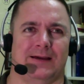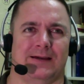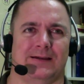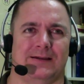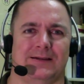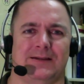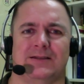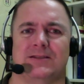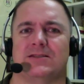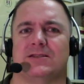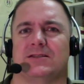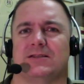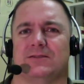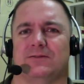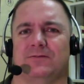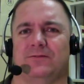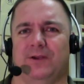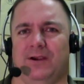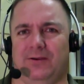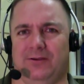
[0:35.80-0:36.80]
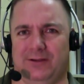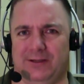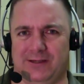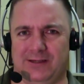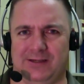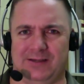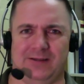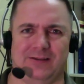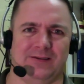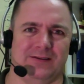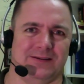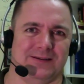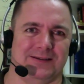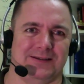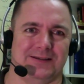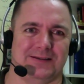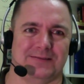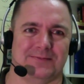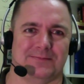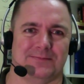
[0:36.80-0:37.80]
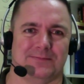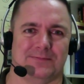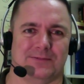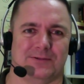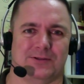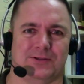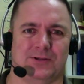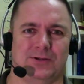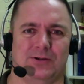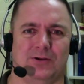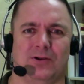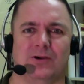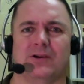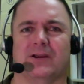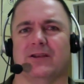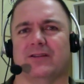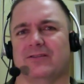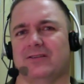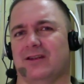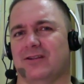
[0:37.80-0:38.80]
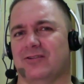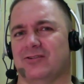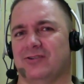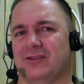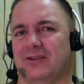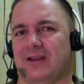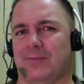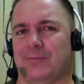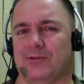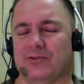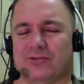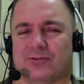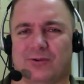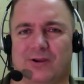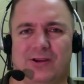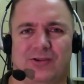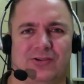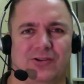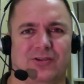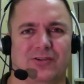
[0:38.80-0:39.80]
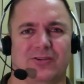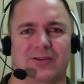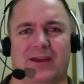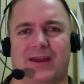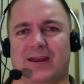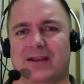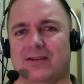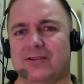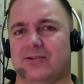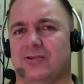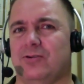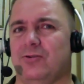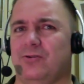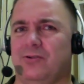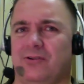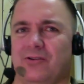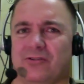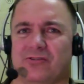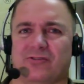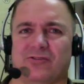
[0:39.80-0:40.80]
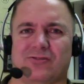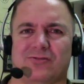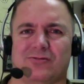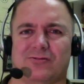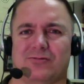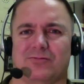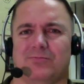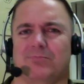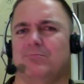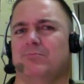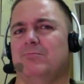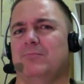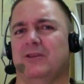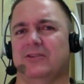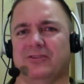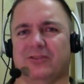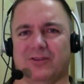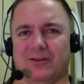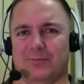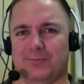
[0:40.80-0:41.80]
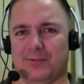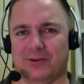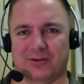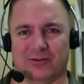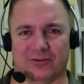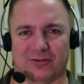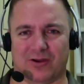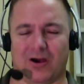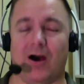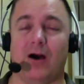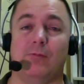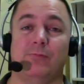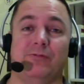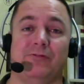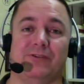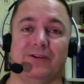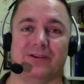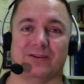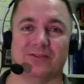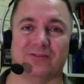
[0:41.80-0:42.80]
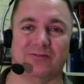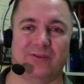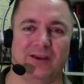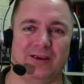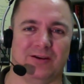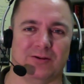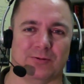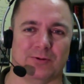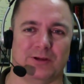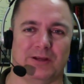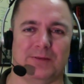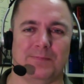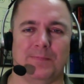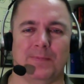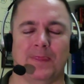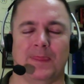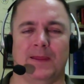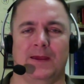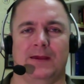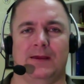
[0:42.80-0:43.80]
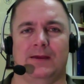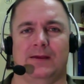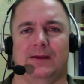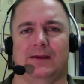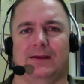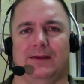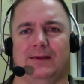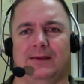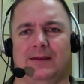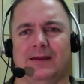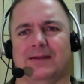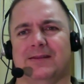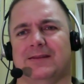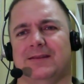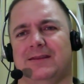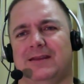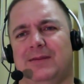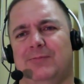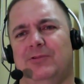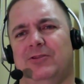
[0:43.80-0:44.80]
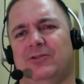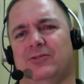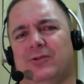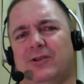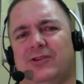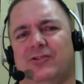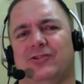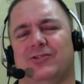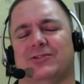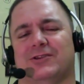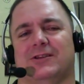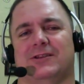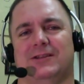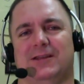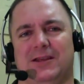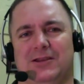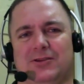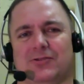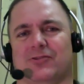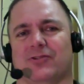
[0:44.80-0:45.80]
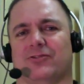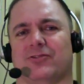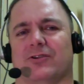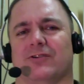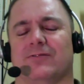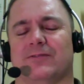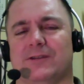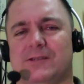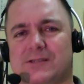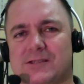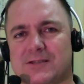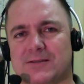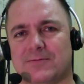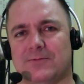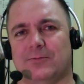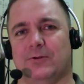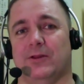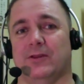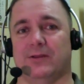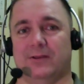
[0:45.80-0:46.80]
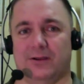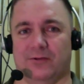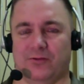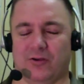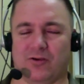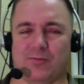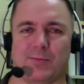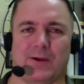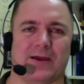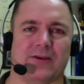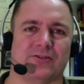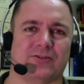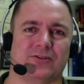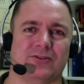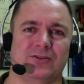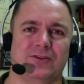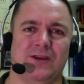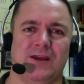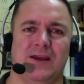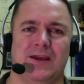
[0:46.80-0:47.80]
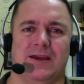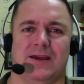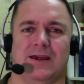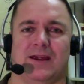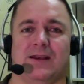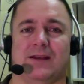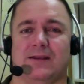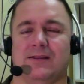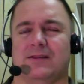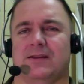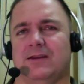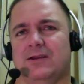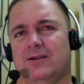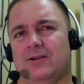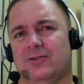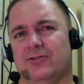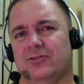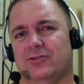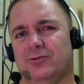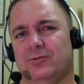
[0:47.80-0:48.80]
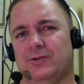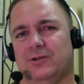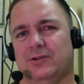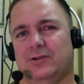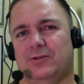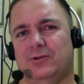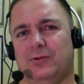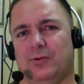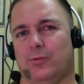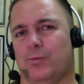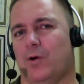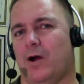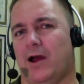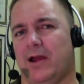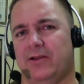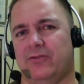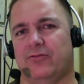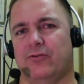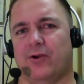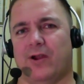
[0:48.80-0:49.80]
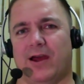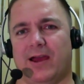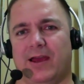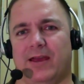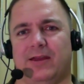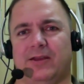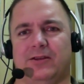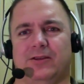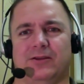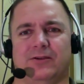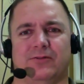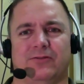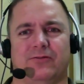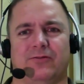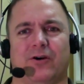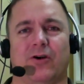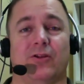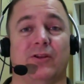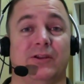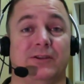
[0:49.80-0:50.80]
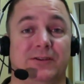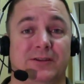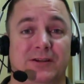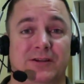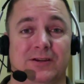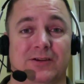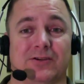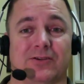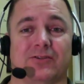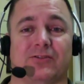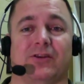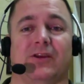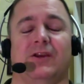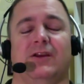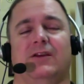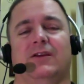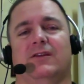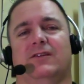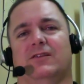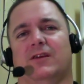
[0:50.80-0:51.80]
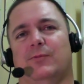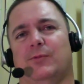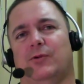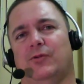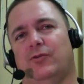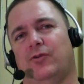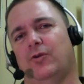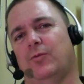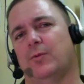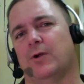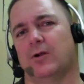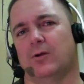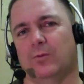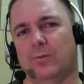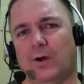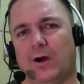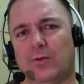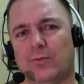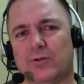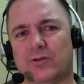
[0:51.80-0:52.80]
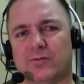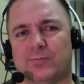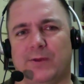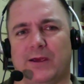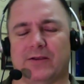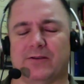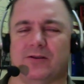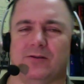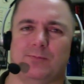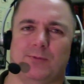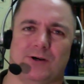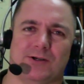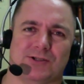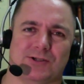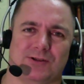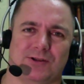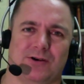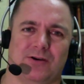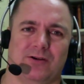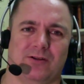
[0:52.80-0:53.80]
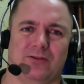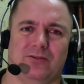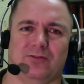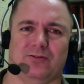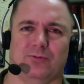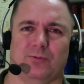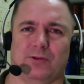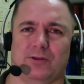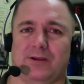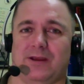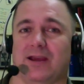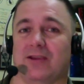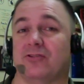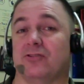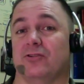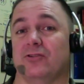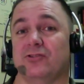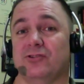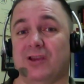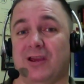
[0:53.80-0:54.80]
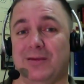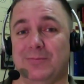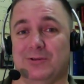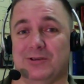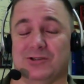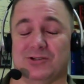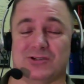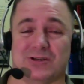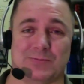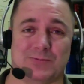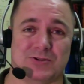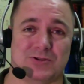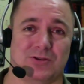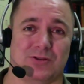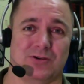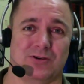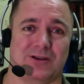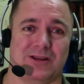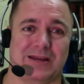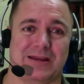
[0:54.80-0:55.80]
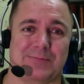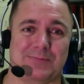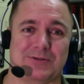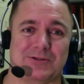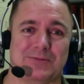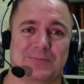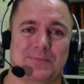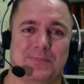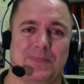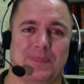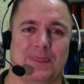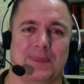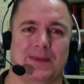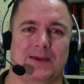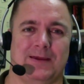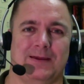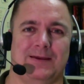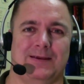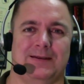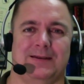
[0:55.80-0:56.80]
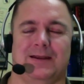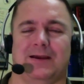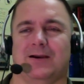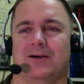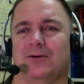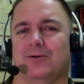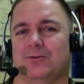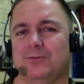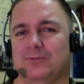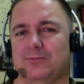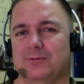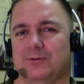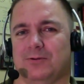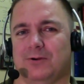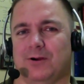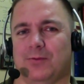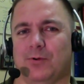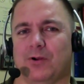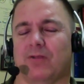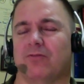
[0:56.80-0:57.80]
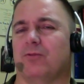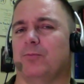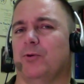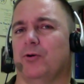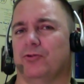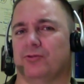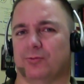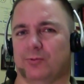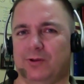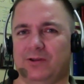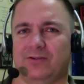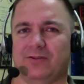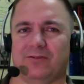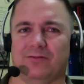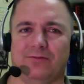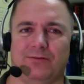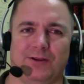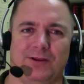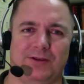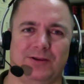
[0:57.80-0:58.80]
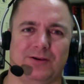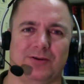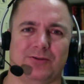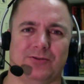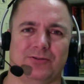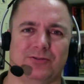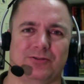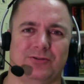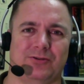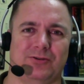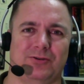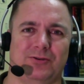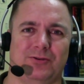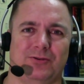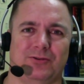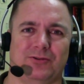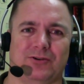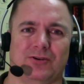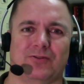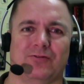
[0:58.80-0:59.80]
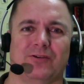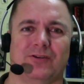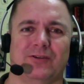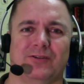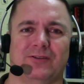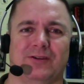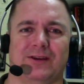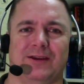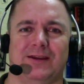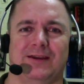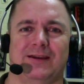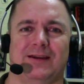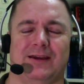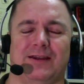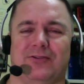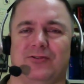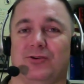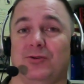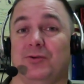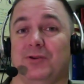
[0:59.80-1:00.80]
It's very easy to look at such demonstrations and to dismiss them as obvious fakery. Yet the demonstrations continue to surface with different masters, and they also include a wide variety of volunteers, some of whom are well-respected martial artists with national championships to their names. Now, one of the most recent videos to surface and to